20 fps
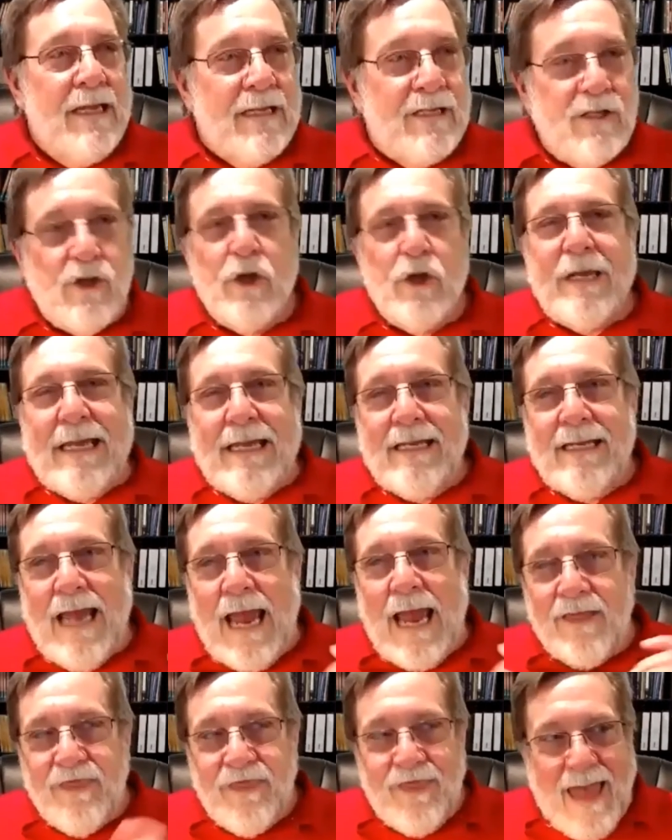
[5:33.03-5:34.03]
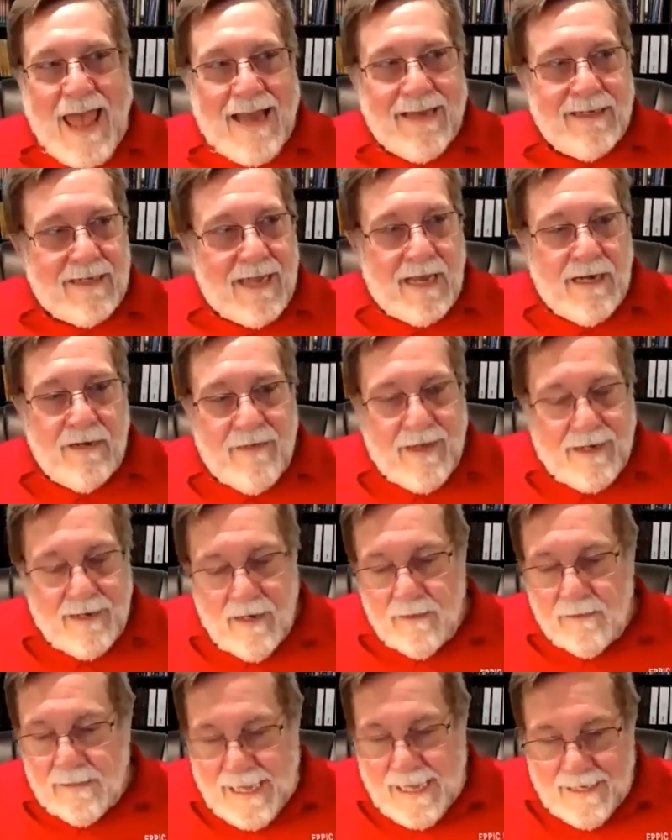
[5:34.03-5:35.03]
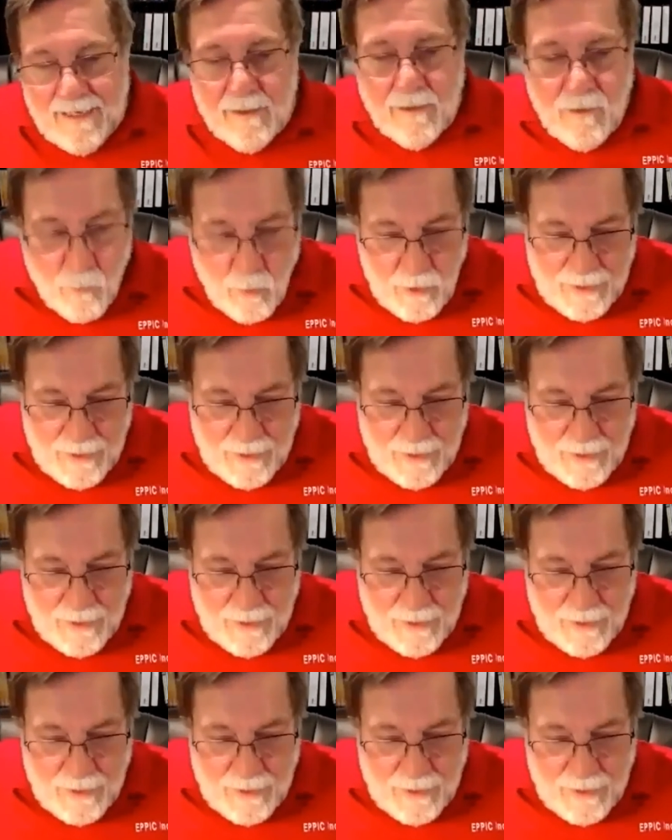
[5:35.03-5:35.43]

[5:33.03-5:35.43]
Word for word: it's looking at that kind of at a